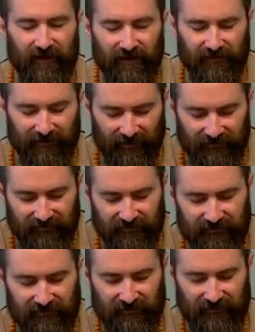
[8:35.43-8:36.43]
And
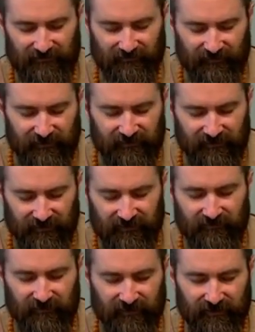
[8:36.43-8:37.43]
yes, physically
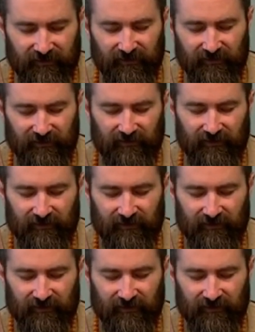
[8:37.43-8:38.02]
speaking,